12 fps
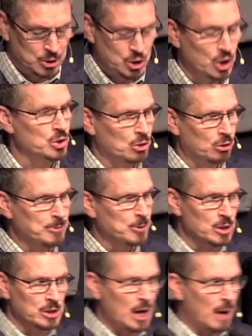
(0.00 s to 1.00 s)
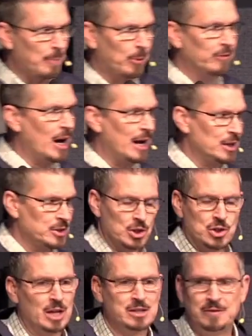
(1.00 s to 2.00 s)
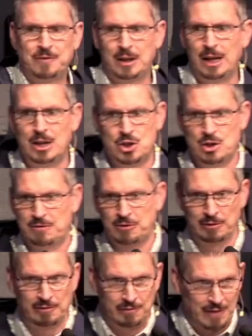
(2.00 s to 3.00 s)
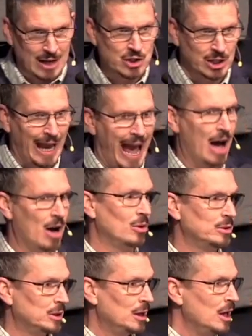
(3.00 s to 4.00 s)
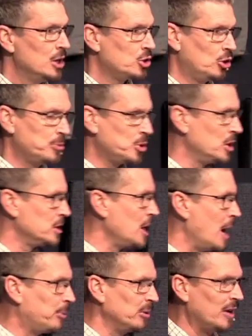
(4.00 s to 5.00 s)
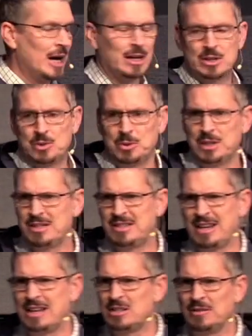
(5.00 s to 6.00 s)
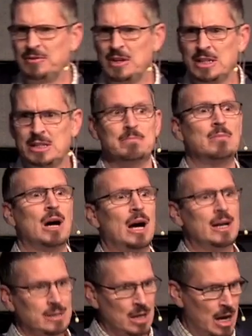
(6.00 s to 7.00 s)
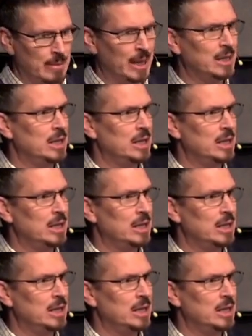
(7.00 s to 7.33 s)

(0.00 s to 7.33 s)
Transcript: But you know, Scripture does not provide us a justification for vegging out. Scripture does not provide us with this sense of, it's my time.